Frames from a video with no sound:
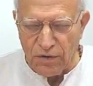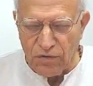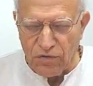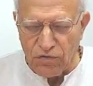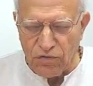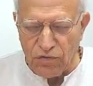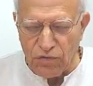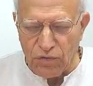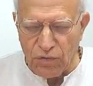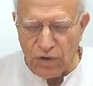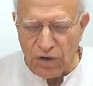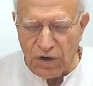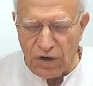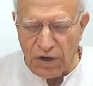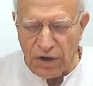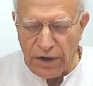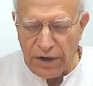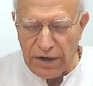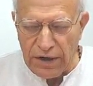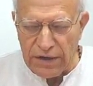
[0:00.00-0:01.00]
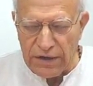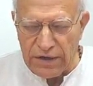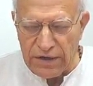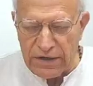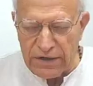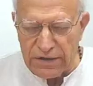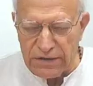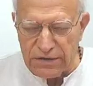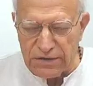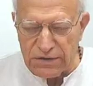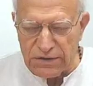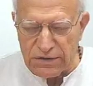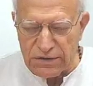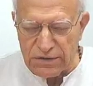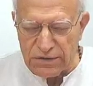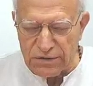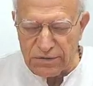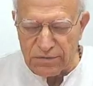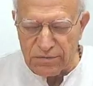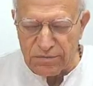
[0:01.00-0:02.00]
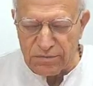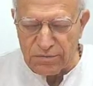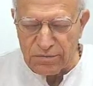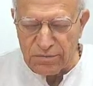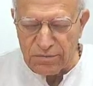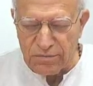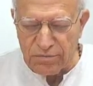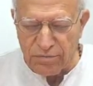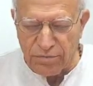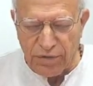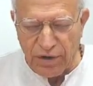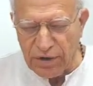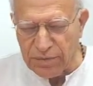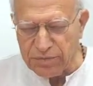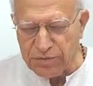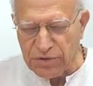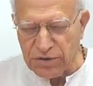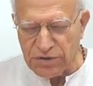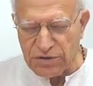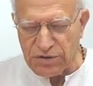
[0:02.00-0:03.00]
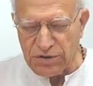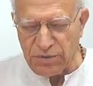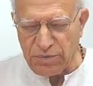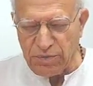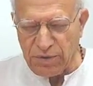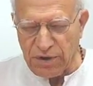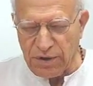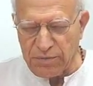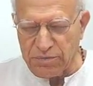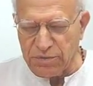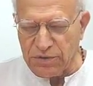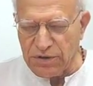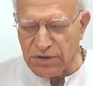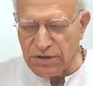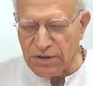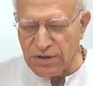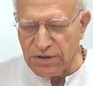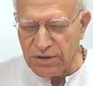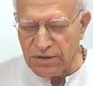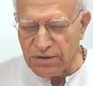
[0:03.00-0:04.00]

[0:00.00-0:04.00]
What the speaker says: So I is praptasya prapti.